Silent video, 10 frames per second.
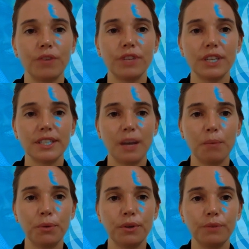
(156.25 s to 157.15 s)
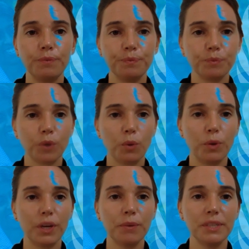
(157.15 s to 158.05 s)
For example,
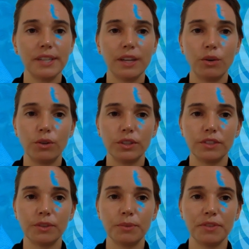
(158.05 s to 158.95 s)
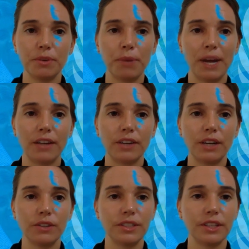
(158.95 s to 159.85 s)
working with stakeholders from different
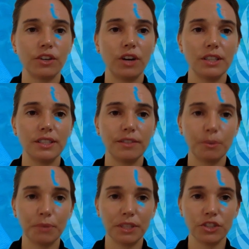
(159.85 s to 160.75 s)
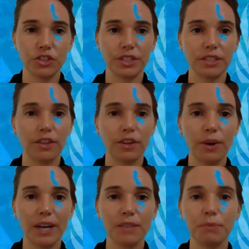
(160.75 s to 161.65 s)
backgrounds and across different ministries, although
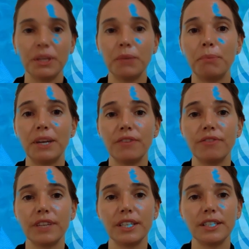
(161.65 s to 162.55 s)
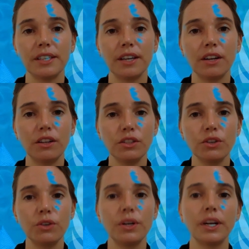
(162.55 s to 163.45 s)
it has many benefits, it
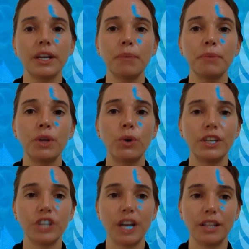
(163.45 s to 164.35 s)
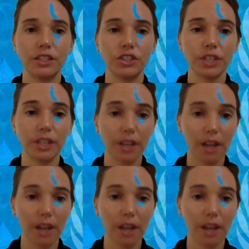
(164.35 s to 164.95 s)
also can be quite challenging.